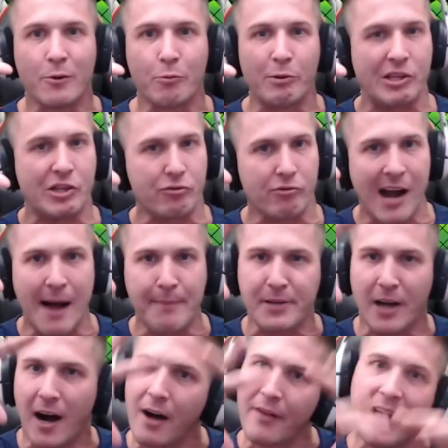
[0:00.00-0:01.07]
We dropped
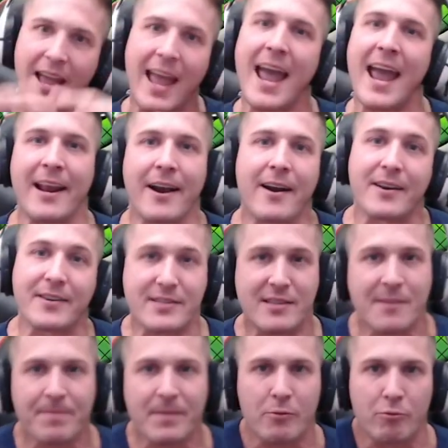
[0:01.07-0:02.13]
all the haters
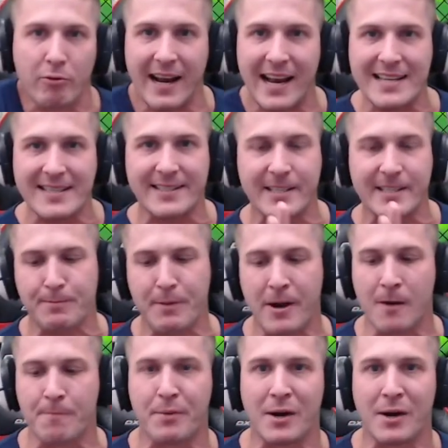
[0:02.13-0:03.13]
raised the Spirit